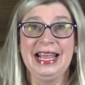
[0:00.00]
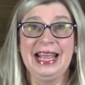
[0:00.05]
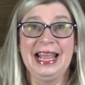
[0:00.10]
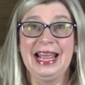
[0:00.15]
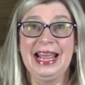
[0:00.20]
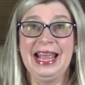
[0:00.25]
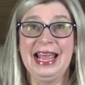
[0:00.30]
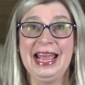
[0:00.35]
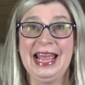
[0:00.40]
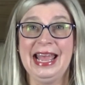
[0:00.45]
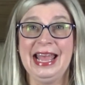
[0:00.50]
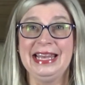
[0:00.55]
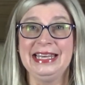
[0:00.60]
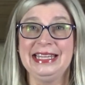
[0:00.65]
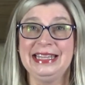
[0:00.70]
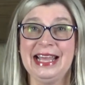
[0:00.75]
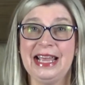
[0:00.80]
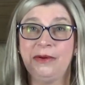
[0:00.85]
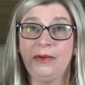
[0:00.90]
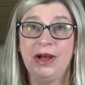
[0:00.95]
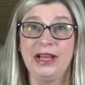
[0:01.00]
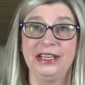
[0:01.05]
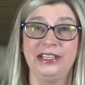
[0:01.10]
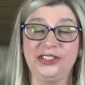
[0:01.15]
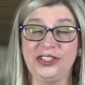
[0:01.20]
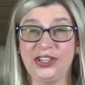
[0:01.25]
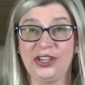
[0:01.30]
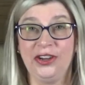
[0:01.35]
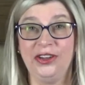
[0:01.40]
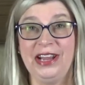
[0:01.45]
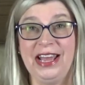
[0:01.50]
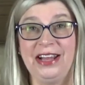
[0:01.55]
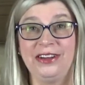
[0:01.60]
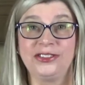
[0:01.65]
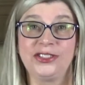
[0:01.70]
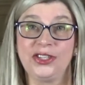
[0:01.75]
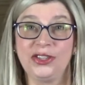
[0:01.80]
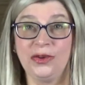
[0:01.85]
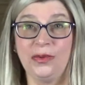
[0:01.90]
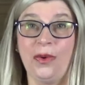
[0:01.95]
and they wanted to go
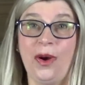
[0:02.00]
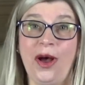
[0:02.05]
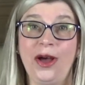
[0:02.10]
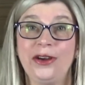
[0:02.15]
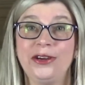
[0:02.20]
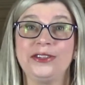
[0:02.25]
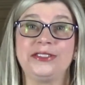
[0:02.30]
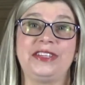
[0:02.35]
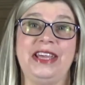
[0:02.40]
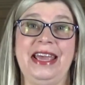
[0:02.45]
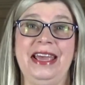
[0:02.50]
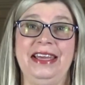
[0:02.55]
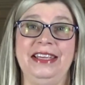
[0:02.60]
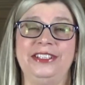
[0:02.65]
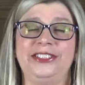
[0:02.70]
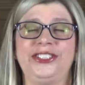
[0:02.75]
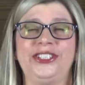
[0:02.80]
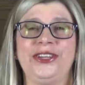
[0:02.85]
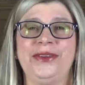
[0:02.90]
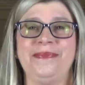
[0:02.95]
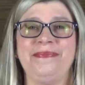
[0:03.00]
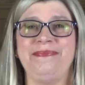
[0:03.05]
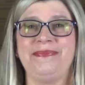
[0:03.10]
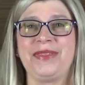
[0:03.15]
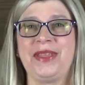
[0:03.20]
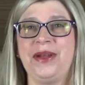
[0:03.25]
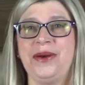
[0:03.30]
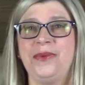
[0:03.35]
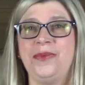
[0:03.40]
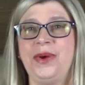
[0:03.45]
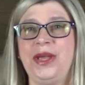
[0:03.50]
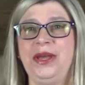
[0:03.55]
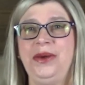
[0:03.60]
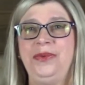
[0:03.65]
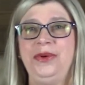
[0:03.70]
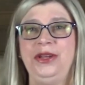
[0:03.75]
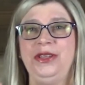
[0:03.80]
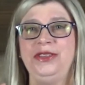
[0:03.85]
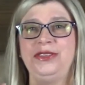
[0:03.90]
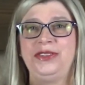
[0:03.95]
down to the water's edge, we
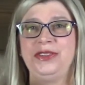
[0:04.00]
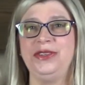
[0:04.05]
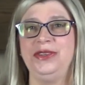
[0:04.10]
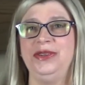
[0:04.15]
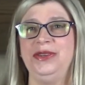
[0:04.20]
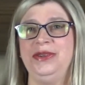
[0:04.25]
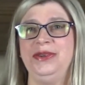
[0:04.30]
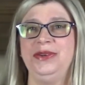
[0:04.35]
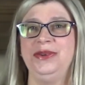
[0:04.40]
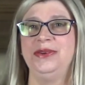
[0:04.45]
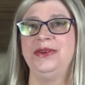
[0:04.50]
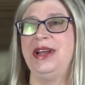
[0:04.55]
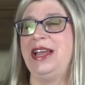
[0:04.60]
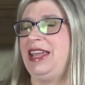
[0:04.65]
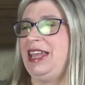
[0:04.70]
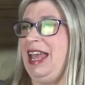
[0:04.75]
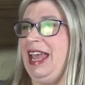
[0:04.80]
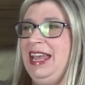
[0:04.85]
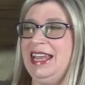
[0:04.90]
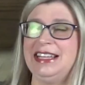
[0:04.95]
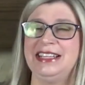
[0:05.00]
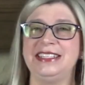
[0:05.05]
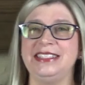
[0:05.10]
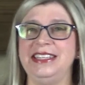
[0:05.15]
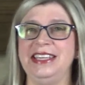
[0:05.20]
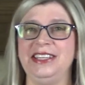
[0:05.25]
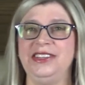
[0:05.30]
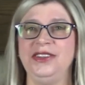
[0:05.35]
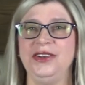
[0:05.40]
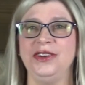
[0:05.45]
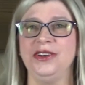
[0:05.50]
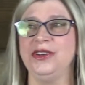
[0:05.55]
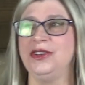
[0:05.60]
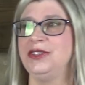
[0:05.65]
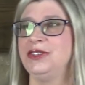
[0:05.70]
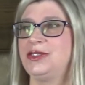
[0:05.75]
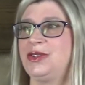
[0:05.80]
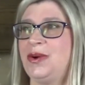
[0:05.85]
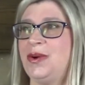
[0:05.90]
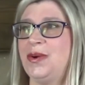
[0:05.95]
would do hand
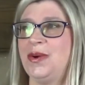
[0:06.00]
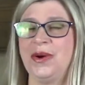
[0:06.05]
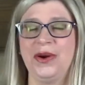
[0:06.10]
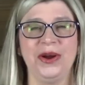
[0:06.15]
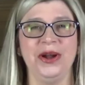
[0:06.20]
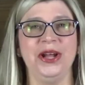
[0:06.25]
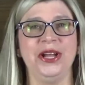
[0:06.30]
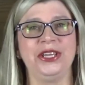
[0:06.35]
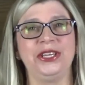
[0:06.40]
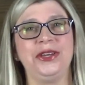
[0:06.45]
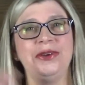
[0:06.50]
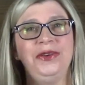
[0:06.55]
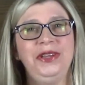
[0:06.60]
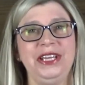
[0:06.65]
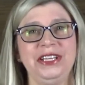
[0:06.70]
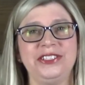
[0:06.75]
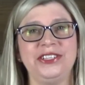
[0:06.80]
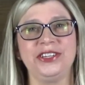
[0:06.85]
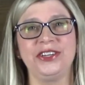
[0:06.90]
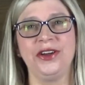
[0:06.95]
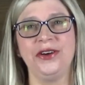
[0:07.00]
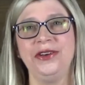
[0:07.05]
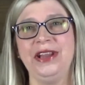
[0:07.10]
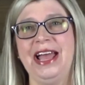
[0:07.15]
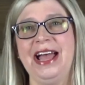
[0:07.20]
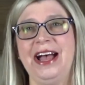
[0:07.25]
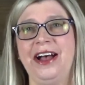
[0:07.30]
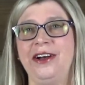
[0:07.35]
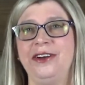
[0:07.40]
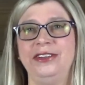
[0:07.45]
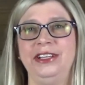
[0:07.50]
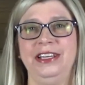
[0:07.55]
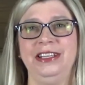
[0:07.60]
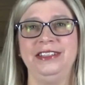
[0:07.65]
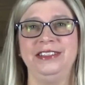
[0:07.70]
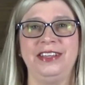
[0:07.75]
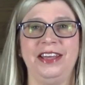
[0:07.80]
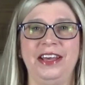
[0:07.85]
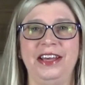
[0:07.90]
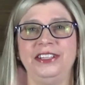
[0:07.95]
signals, or you need to go down
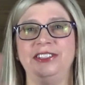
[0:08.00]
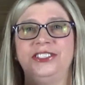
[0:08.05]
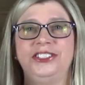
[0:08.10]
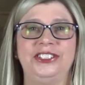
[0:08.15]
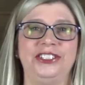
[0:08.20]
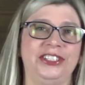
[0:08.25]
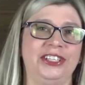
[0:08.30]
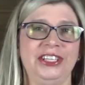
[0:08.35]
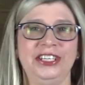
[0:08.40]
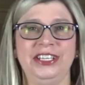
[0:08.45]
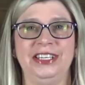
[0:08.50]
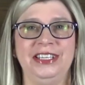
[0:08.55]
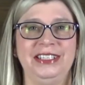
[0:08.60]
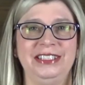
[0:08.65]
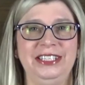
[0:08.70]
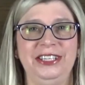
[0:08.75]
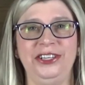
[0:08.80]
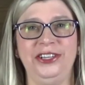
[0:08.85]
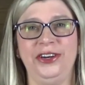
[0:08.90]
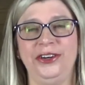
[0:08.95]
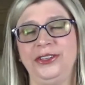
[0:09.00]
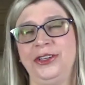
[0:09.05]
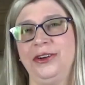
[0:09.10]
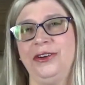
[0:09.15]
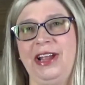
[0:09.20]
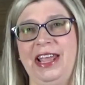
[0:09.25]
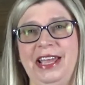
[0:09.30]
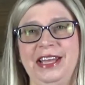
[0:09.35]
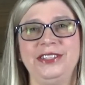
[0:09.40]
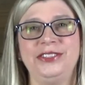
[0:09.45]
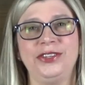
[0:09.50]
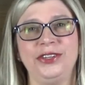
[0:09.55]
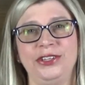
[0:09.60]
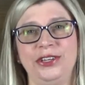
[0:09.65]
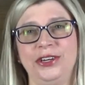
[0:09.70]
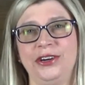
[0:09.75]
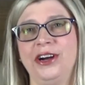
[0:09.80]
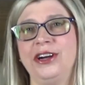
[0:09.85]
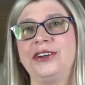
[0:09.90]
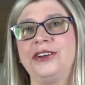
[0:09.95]
and touch, your aunt or
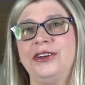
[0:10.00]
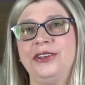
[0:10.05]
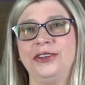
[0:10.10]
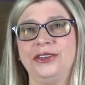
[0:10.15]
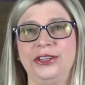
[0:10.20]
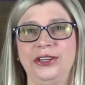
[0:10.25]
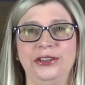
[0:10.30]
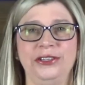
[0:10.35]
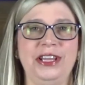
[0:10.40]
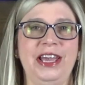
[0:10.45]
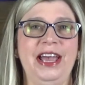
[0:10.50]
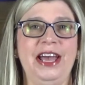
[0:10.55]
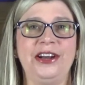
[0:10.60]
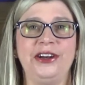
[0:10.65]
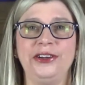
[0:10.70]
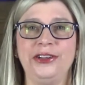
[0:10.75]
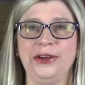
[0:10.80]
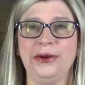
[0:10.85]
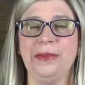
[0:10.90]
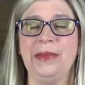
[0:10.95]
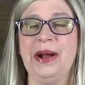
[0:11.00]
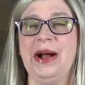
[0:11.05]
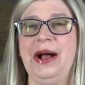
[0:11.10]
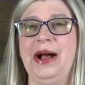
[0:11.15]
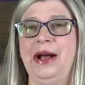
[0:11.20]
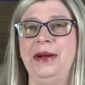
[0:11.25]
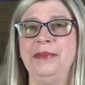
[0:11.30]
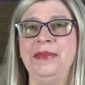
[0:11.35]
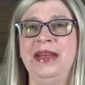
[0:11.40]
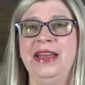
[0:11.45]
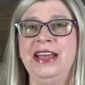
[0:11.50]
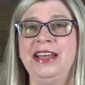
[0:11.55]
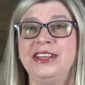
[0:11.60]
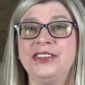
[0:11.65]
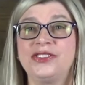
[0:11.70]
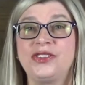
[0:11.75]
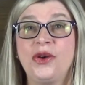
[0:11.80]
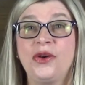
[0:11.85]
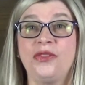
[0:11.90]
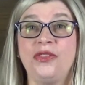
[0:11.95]
your uncle or your dad or your mom,
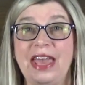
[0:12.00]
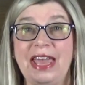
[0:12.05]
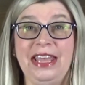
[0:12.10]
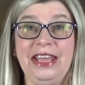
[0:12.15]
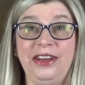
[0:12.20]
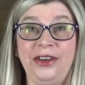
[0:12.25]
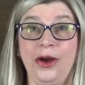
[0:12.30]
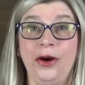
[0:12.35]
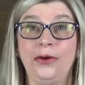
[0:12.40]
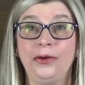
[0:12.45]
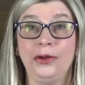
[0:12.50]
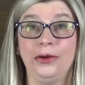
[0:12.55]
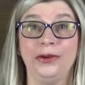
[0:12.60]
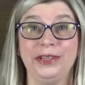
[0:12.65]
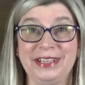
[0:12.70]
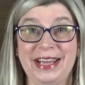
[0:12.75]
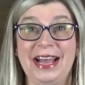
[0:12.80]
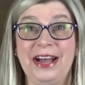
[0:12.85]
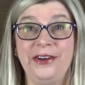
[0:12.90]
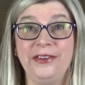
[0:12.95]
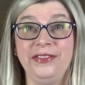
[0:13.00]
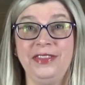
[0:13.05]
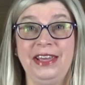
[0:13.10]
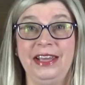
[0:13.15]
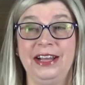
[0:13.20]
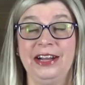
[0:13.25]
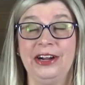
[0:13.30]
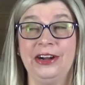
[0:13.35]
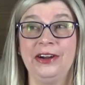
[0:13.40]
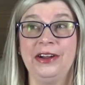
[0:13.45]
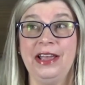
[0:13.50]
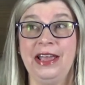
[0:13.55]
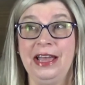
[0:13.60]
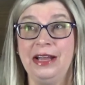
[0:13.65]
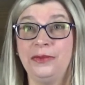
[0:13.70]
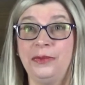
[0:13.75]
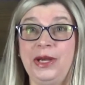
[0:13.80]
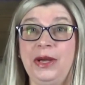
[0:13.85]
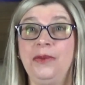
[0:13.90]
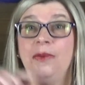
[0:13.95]
so they know you're down there,
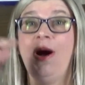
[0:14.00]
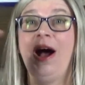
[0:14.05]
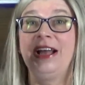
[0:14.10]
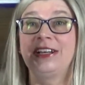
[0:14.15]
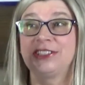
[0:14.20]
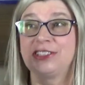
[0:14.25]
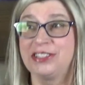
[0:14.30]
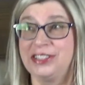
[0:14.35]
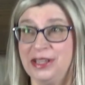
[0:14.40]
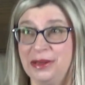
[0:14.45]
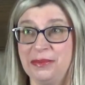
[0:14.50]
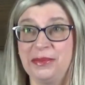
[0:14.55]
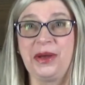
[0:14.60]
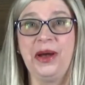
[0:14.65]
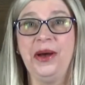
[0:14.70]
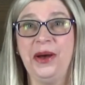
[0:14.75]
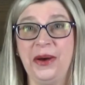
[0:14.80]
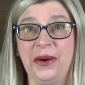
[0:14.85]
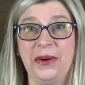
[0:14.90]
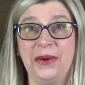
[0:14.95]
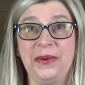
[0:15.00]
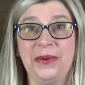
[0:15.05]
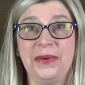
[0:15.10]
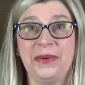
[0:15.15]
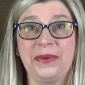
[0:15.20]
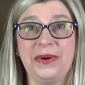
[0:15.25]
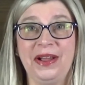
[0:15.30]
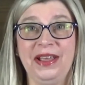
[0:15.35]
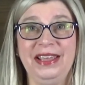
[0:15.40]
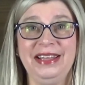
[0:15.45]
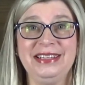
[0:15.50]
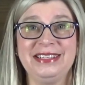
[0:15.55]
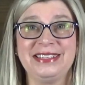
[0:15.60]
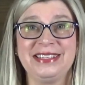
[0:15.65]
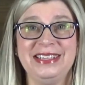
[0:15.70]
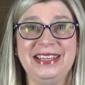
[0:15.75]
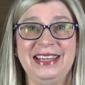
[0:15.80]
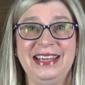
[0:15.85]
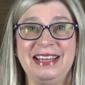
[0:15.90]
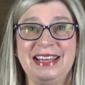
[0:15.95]
and we watch them go,
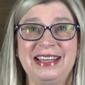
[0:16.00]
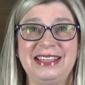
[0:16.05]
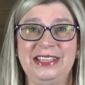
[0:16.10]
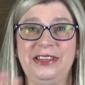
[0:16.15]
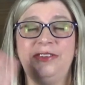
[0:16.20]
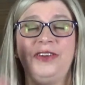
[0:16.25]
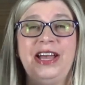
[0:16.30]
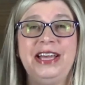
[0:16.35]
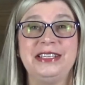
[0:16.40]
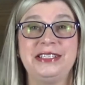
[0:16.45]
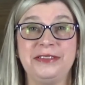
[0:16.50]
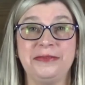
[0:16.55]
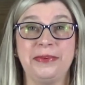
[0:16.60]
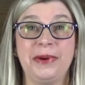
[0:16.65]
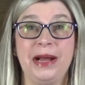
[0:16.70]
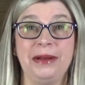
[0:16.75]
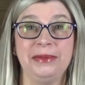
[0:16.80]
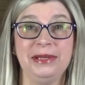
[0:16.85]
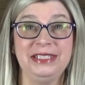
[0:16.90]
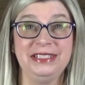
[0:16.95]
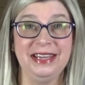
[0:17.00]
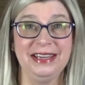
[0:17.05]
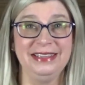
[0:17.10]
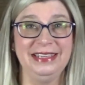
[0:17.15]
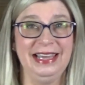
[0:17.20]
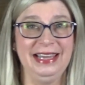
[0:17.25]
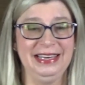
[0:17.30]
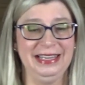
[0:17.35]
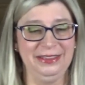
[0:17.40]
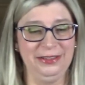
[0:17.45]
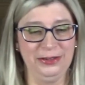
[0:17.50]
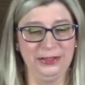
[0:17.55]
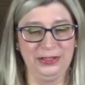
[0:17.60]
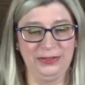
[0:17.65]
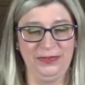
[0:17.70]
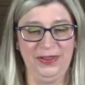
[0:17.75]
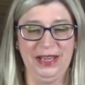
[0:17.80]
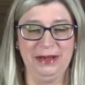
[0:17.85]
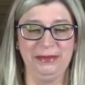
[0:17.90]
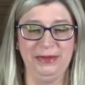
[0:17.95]
right? You guys have probably done that in those
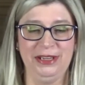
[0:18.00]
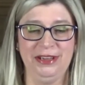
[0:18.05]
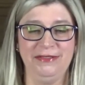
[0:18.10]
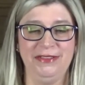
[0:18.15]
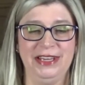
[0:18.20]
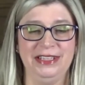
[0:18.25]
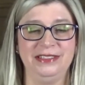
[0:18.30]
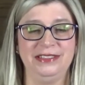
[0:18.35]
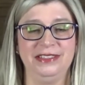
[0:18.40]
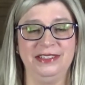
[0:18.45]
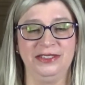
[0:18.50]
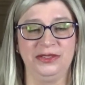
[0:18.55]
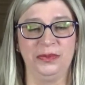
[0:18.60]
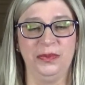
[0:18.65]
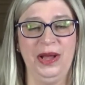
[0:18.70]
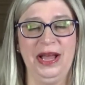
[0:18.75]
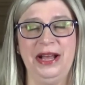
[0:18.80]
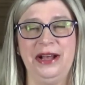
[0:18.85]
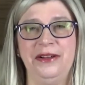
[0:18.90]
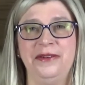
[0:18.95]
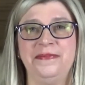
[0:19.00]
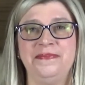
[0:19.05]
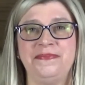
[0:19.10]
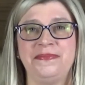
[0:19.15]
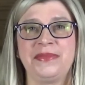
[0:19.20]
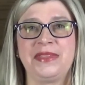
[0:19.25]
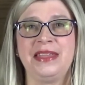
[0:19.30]
family events as well.